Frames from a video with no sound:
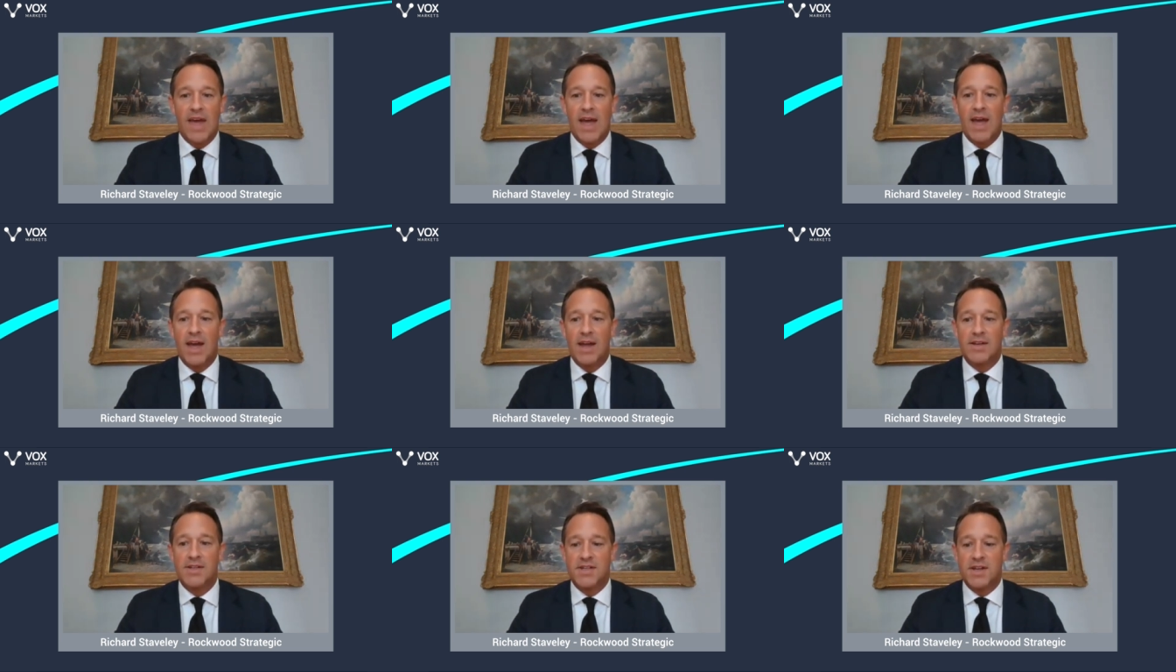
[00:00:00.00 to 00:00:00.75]

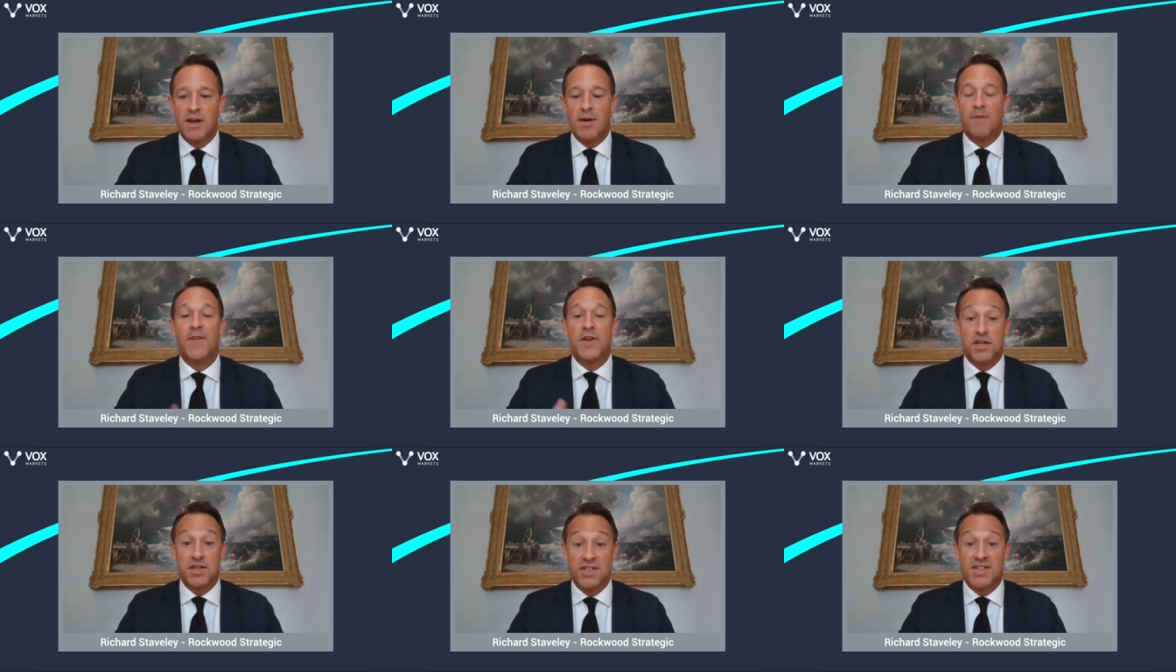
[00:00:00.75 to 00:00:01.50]
and
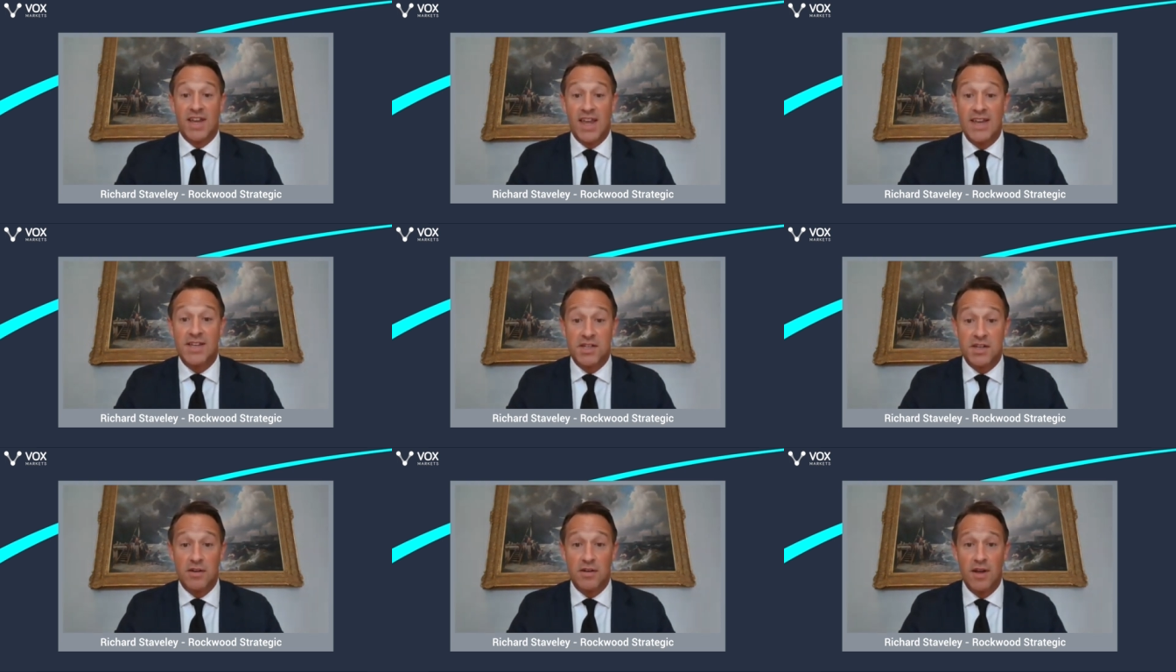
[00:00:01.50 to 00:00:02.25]
efficiency into